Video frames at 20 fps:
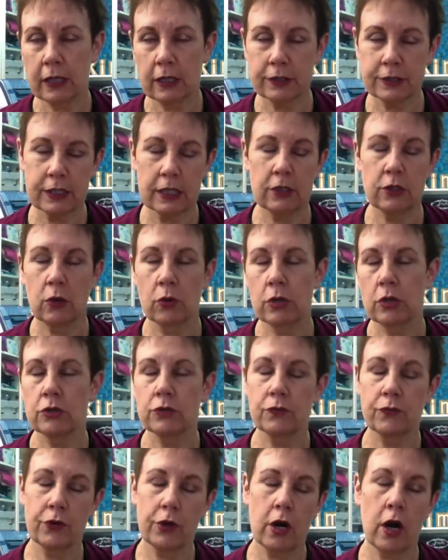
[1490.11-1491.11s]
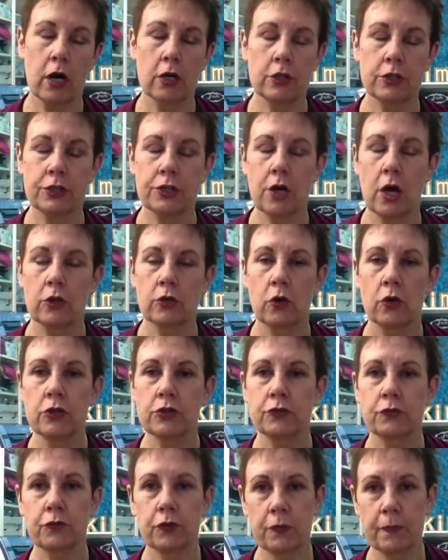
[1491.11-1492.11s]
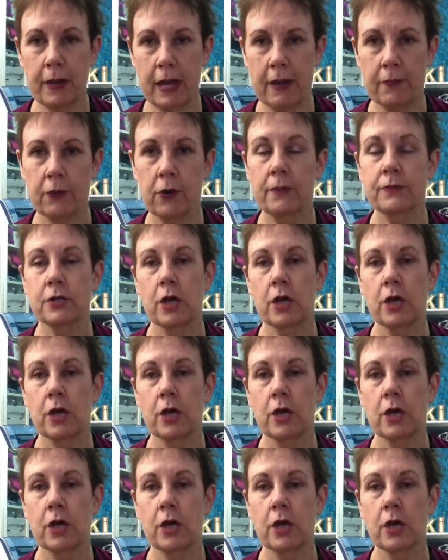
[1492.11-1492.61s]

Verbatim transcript: They'll say don't use them for cardstock, don't use them for paper.